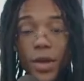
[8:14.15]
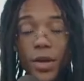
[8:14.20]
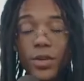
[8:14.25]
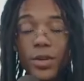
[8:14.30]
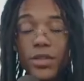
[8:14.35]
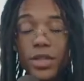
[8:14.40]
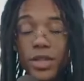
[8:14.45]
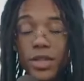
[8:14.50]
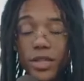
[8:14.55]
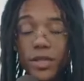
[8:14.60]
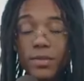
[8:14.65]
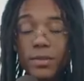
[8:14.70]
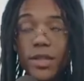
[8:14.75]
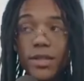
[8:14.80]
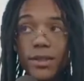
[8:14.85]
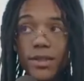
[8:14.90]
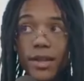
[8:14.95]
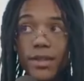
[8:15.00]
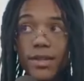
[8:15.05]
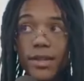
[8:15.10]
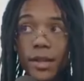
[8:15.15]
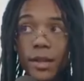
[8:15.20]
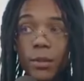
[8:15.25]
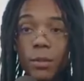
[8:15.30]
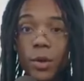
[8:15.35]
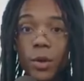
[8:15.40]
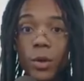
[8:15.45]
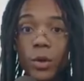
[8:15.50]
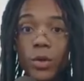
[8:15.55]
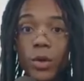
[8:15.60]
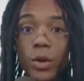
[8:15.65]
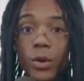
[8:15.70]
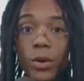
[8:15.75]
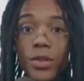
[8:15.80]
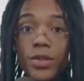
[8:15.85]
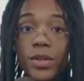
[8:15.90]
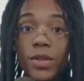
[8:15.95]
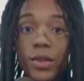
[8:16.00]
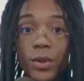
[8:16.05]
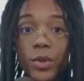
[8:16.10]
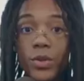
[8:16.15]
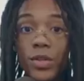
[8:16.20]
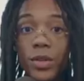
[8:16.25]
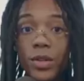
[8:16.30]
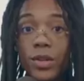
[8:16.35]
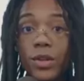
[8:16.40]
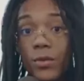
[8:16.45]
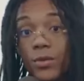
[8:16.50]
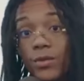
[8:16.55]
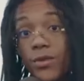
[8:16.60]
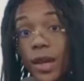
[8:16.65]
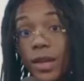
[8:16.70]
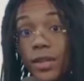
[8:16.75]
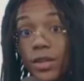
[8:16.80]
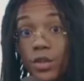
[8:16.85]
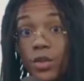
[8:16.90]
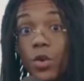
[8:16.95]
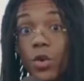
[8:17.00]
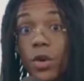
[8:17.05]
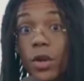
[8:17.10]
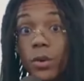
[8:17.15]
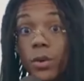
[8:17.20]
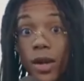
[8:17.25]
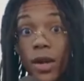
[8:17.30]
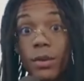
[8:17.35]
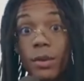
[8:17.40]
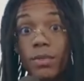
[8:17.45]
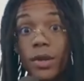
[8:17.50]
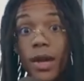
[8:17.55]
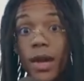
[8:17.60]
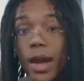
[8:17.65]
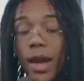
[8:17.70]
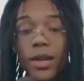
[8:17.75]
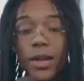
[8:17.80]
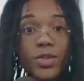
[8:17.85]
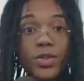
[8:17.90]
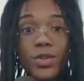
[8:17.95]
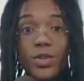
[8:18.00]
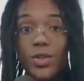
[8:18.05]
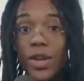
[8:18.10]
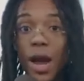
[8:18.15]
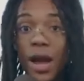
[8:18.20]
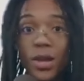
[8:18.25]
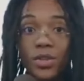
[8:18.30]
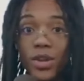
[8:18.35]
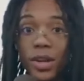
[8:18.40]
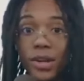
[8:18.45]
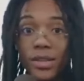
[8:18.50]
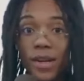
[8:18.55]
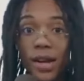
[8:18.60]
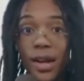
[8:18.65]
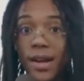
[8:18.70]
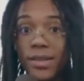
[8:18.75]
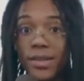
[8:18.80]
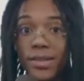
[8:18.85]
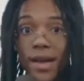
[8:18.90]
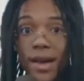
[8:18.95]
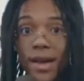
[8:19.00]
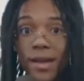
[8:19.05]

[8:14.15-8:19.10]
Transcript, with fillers: So this means that Tana Mongeau is accusing you of statutory rape, and she's not trying to hide that.